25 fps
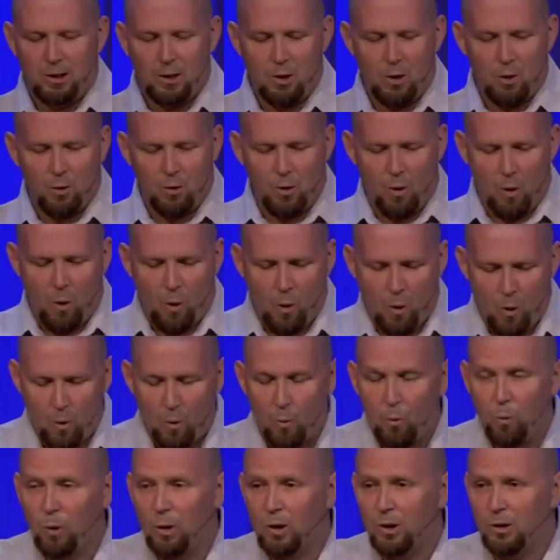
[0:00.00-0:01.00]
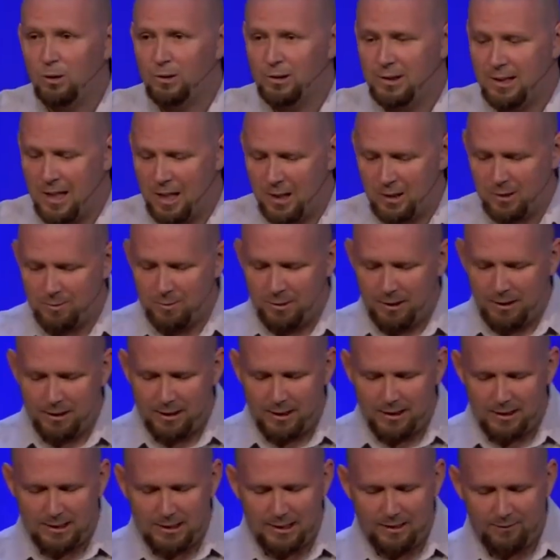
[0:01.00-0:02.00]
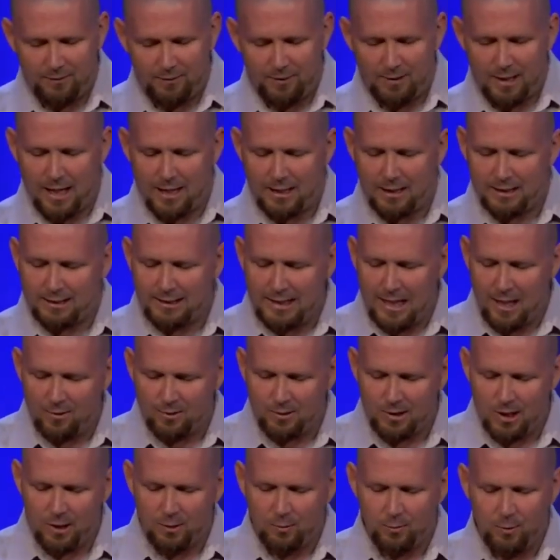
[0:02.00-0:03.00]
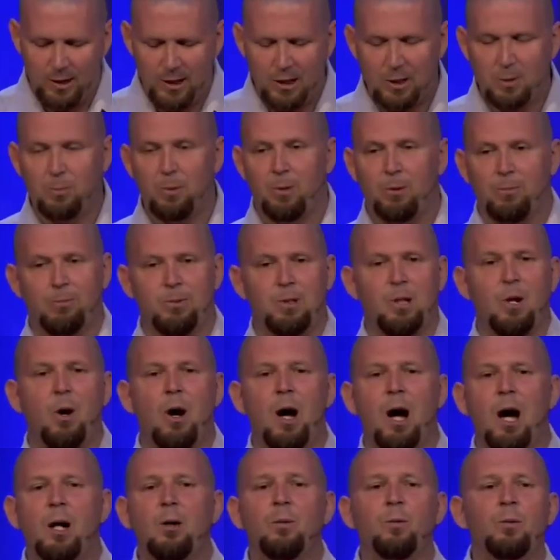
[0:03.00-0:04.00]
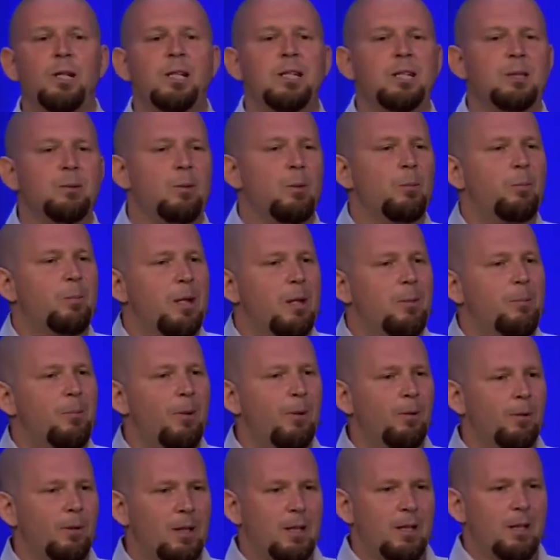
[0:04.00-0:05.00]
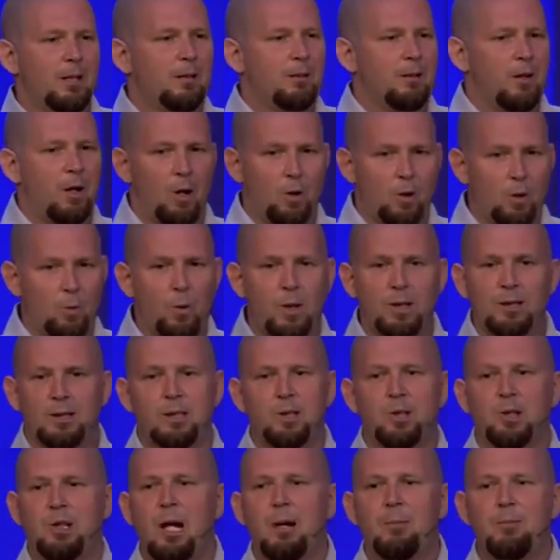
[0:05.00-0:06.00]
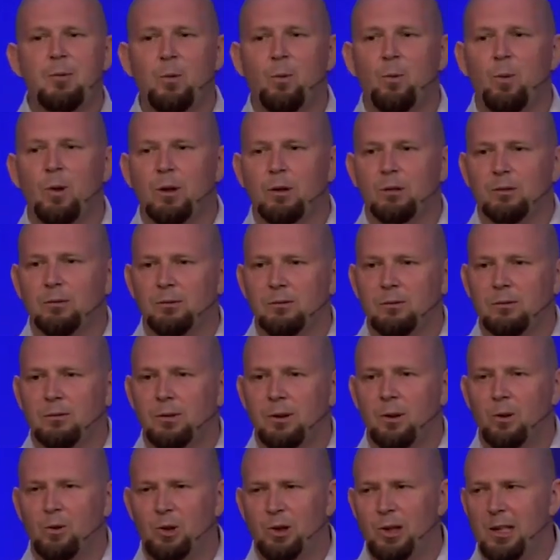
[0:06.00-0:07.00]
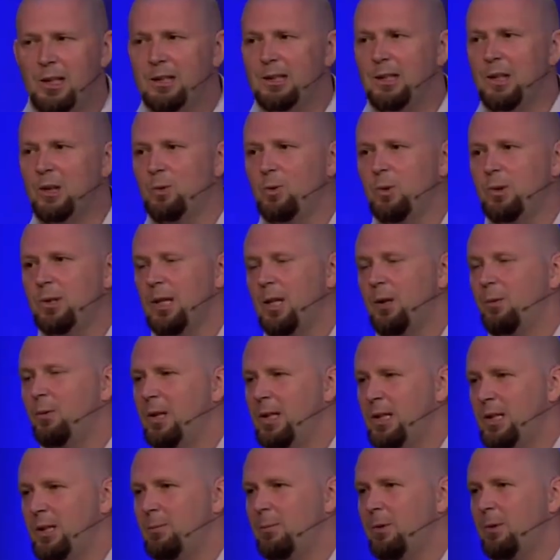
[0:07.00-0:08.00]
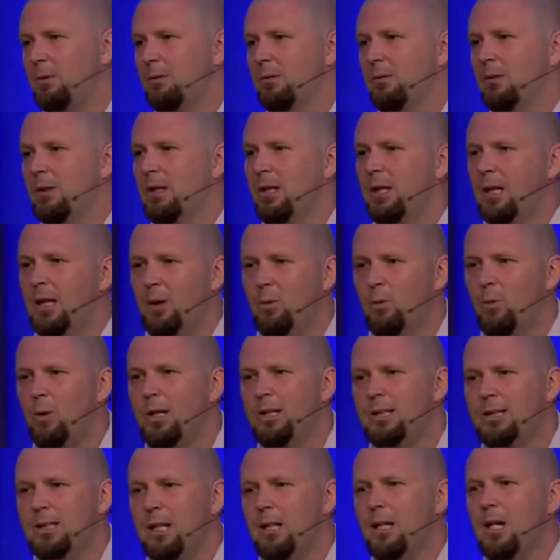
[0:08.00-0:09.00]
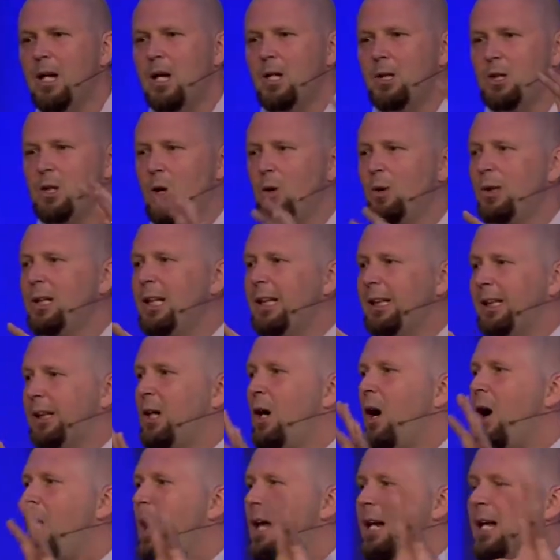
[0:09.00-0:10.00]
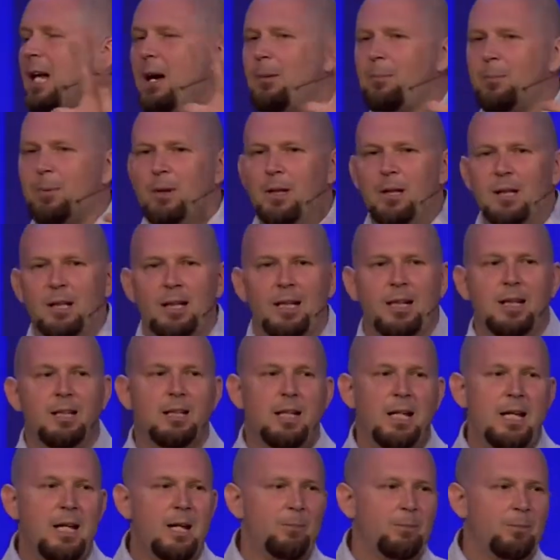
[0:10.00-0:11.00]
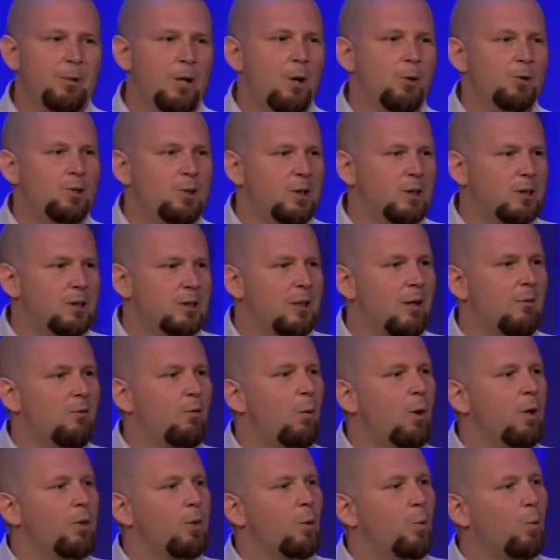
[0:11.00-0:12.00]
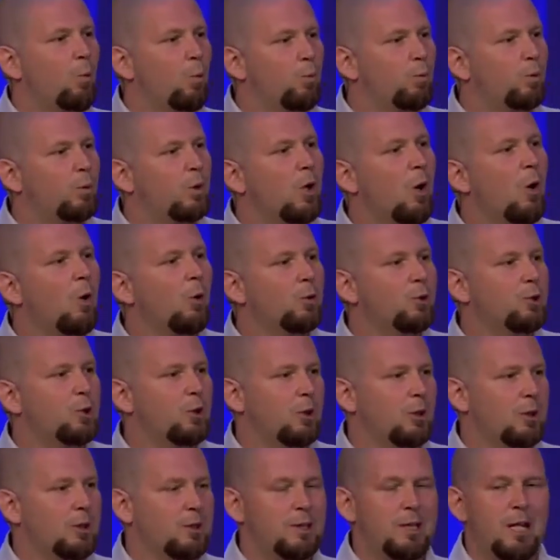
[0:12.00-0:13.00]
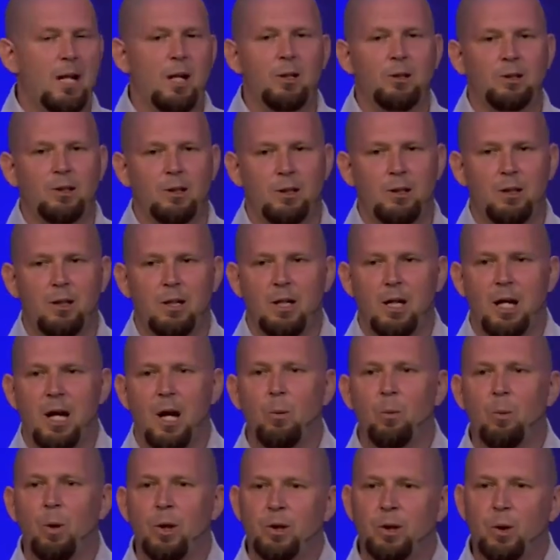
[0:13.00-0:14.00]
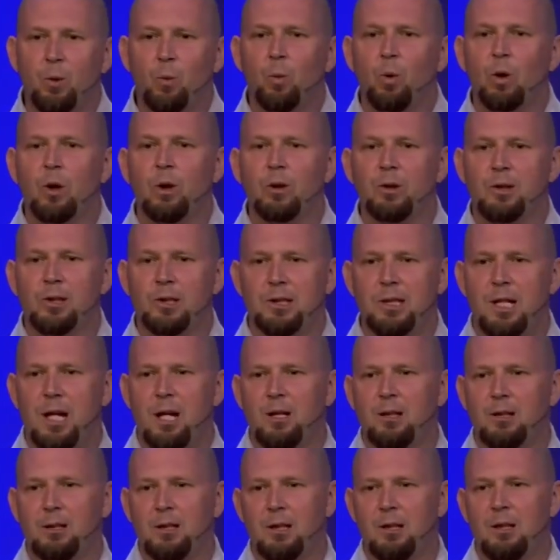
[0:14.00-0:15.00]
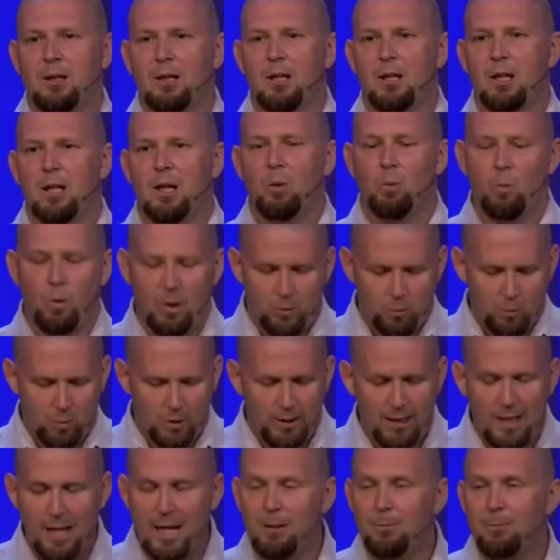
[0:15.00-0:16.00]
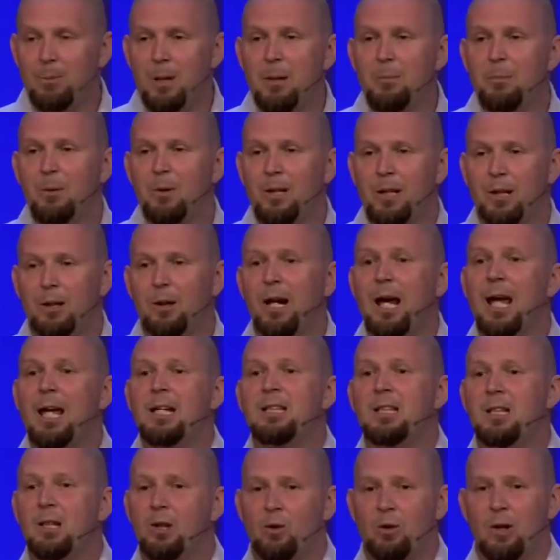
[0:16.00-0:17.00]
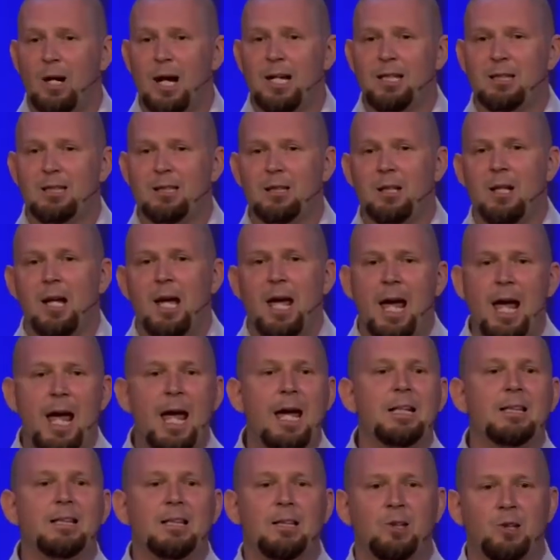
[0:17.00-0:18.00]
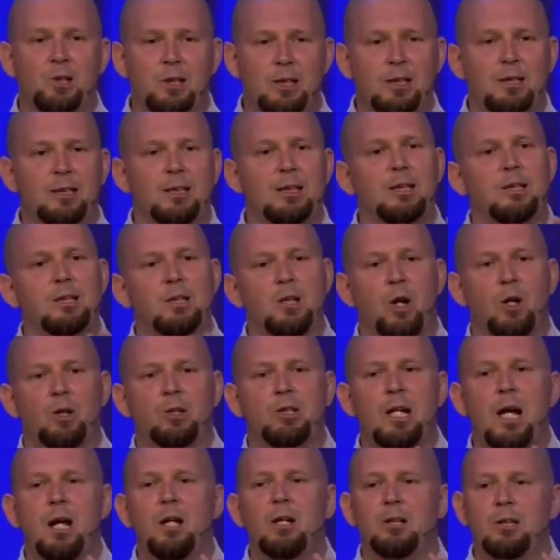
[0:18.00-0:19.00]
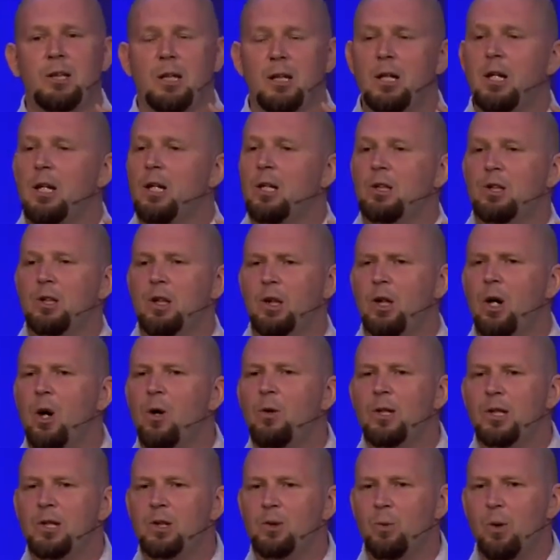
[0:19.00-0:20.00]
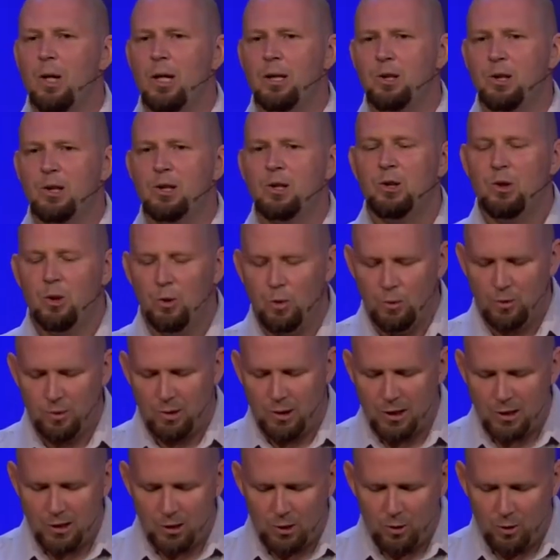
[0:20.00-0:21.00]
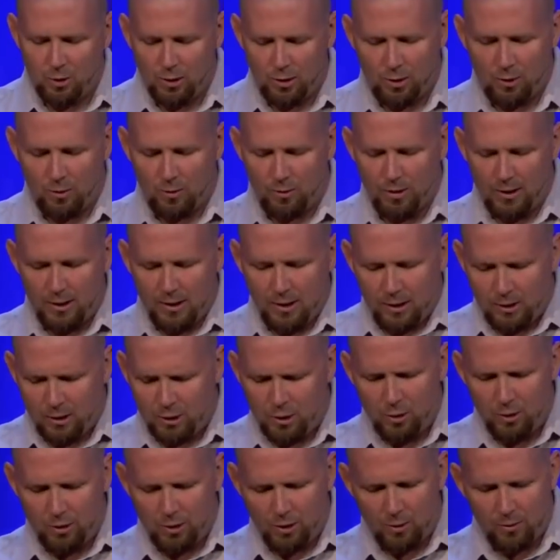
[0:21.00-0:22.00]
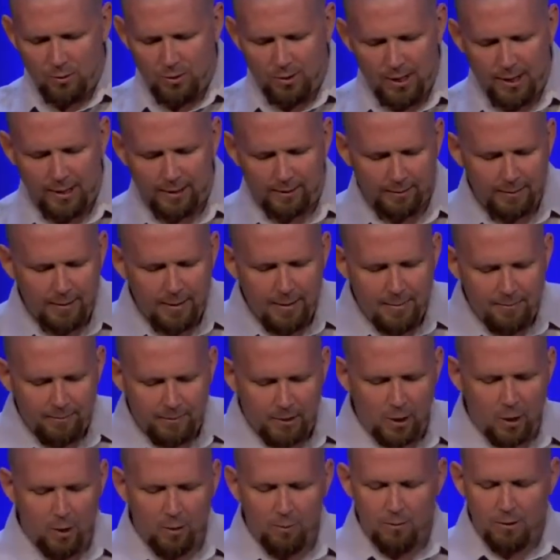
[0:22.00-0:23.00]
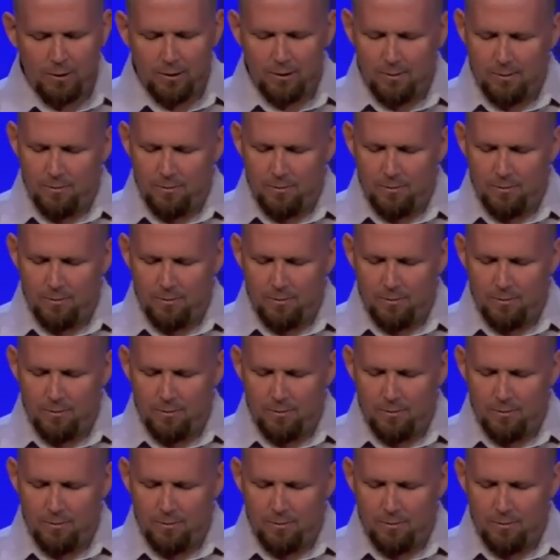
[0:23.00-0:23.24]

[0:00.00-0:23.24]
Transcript: You know, the whole world tells me it's different than that. It sounds unreasonable. You know, unreasonable people are the ones that shape the world. You know, Jesus was unreasonable in what he said. Don't get caught up in the hypnosis of what the culture is telling you and what the world is telling you and what, what people that are antichrist anti-jesus are telling you to go this way just do just do your own do your own thing you know